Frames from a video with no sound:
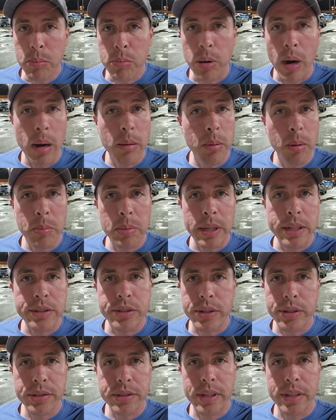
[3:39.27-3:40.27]
probably
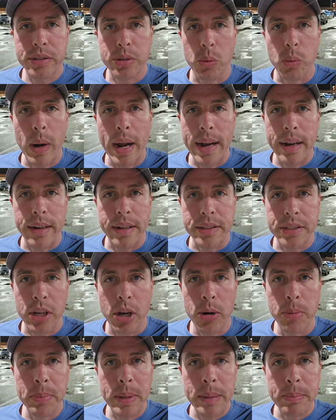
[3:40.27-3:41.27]
just as a way to
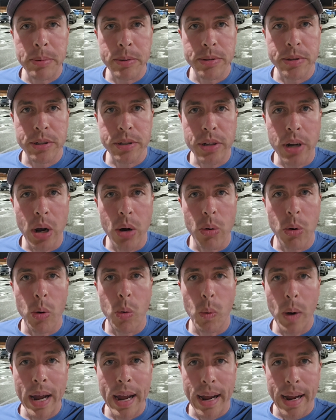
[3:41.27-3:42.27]
tell people to go
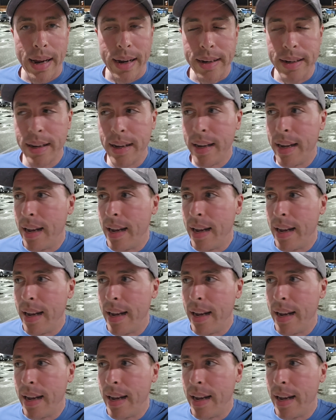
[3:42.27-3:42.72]
away.